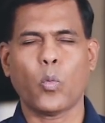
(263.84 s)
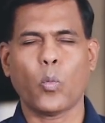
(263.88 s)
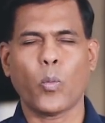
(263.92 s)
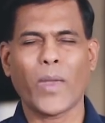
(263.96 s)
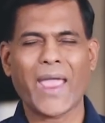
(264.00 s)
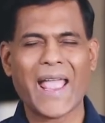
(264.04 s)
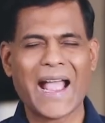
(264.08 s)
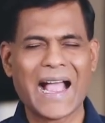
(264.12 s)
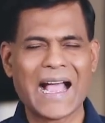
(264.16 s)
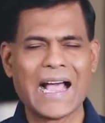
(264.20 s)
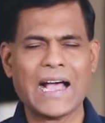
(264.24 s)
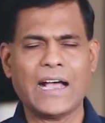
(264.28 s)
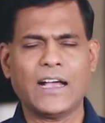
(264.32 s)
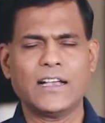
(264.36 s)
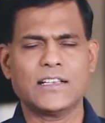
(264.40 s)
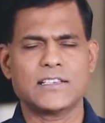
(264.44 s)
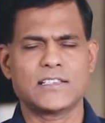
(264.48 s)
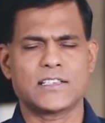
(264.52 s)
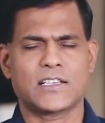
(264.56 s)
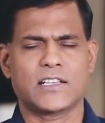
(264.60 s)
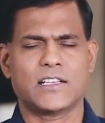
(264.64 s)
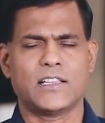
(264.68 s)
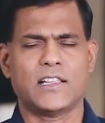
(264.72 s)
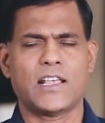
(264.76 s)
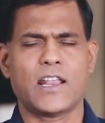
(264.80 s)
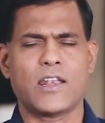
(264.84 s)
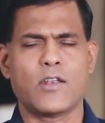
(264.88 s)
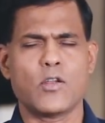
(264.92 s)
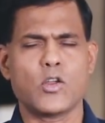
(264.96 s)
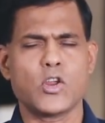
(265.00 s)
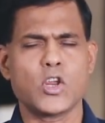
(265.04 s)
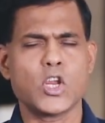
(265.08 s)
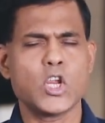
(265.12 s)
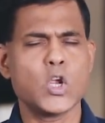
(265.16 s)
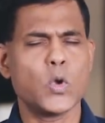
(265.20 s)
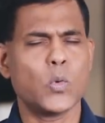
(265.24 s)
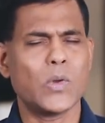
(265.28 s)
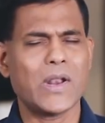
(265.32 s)
we ask that
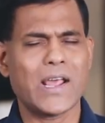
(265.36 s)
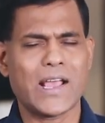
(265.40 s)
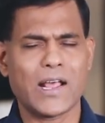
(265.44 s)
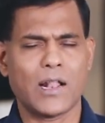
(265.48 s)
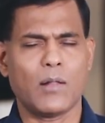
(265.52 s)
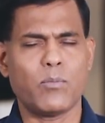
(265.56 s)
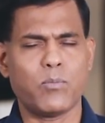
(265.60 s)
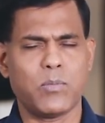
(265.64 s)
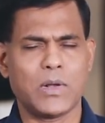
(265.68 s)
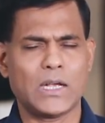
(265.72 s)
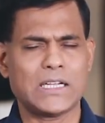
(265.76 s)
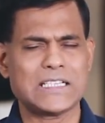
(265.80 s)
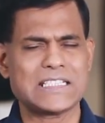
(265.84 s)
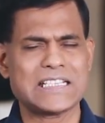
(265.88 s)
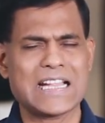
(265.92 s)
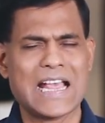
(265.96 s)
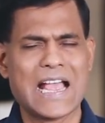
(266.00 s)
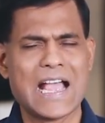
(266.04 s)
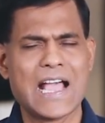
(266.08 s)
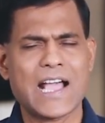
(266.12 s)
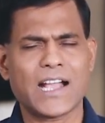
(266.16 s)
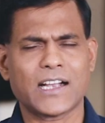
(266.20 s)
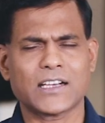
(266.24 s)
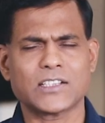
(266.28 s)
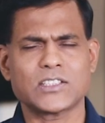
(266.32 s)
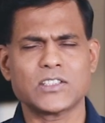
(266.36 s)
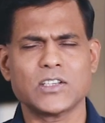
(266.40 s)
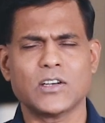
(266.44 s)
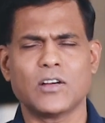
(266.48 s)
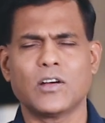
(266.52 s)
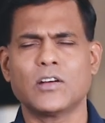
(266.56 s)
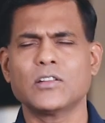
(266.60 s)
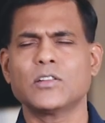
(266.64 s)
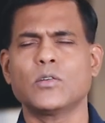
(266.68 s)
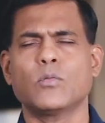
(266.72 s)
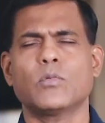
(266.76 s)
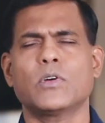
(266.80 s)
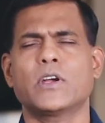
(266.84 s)
you will help us act
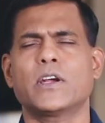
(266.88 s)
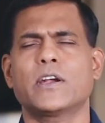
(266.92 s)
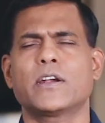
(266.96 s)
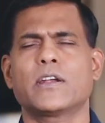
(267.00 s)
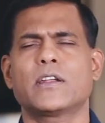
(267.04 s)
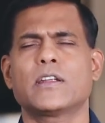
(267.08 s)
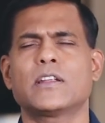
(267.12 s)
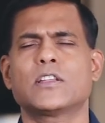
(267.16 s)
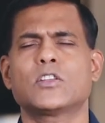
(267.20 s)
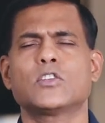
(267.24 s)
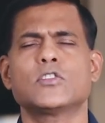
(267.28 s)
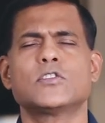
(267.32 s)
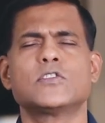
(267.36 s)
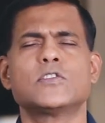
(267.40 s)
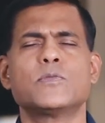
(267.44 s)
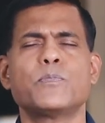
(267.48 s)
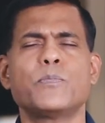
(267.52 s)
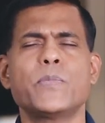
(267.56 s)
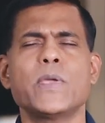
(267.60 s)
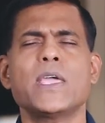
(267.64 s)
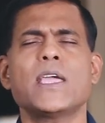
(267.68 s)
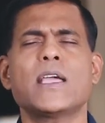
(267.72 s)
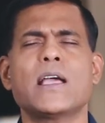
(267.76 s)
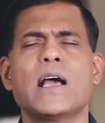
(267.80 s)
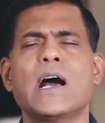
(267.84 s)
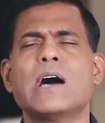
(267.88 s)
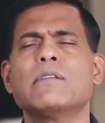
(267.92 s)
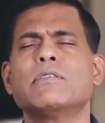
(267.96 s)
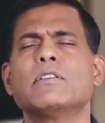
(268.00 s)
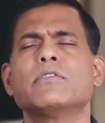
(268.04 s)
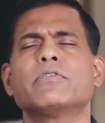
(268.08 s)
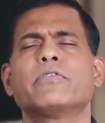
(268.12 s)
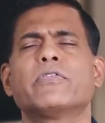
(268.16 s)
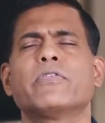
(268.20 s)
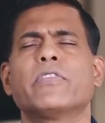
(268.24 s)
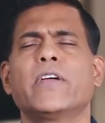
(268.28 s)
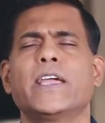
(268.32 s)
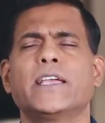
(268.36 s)
on the Word, to speak our
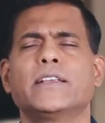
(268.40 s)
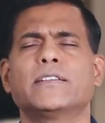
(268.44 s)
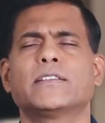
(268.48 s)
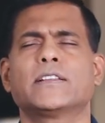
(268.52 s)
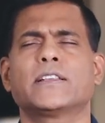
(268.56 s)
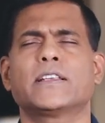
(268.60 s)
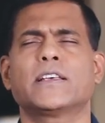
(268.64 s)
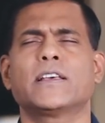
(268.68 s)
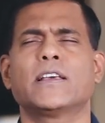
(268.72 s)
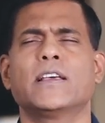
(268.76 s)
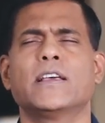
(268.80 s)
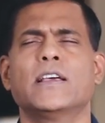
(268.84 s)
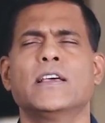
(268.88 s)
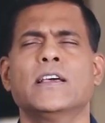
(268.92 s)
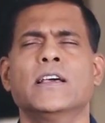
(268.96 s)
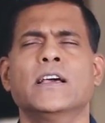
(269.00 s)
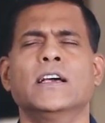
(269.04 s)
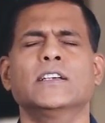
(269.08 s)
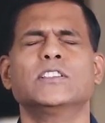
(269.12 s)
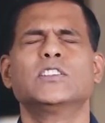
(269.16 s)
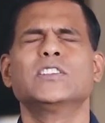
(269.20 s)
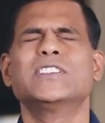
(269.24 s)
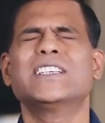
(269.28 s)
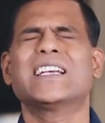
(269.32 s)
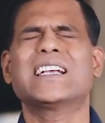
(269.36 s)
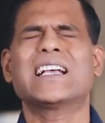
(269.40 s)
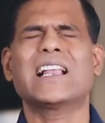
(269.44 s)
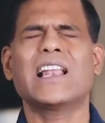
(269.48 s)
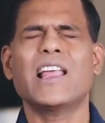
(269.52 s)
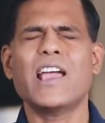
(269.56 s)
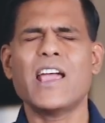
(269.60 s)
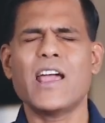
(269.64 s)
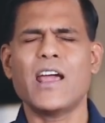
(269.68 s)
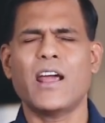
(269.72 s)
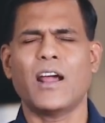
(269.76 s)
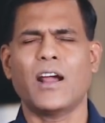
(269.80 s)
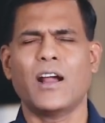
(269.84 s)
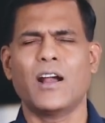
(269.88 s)
faith, to
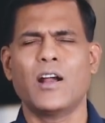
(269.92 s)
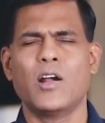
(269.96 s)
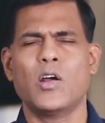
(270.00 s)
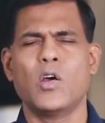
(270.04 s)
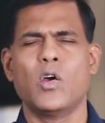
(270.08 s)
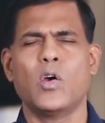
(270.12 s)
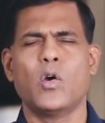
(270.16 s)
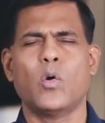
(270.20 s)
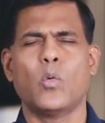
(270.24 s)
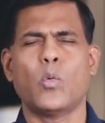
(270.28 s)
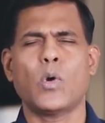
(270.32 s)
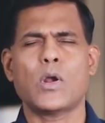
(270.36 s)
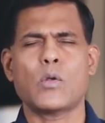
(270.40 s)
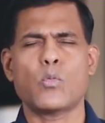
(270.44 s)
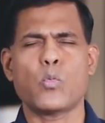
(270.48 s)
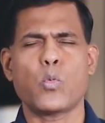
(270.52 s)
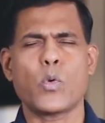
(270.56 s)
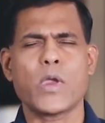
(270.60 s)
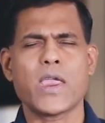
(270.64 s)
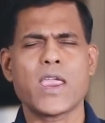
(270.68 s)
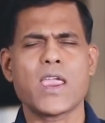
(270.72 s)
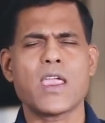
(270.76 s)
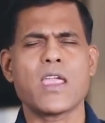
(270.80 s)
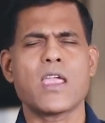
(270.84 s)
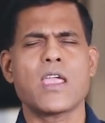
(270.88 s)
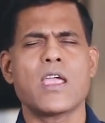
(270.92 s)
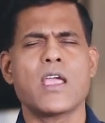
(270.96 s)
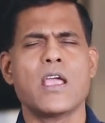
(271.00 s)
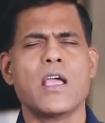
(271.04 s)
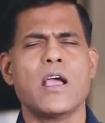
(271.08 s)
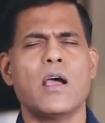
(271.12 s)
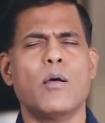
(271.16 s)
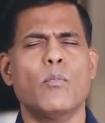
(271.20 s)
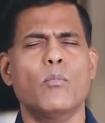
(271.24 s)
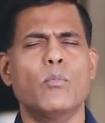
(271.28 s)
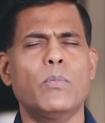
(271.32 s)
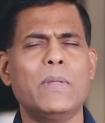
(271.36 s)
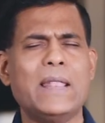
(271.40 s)
declare what we
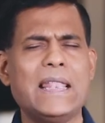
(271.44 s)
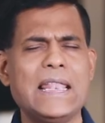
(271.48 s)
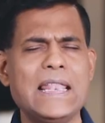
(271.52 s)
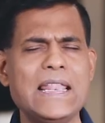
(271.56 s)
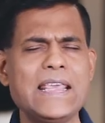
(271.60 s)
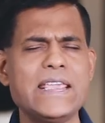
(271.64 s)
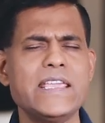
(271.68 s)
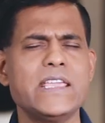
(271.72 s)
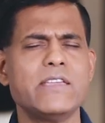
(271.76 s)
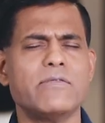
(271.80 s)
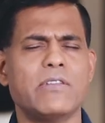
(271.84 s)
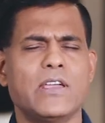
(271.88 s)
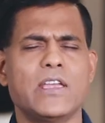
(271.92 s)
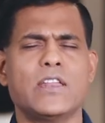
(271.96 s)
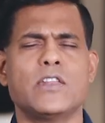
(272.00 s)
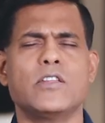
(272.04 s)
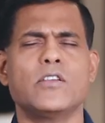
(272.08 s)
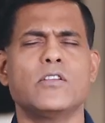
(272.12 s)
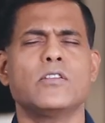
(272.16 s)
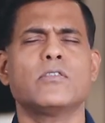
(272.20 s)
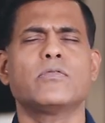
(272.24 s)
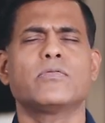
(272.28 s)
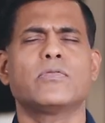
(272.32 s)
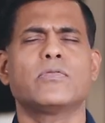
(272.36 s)
believe in you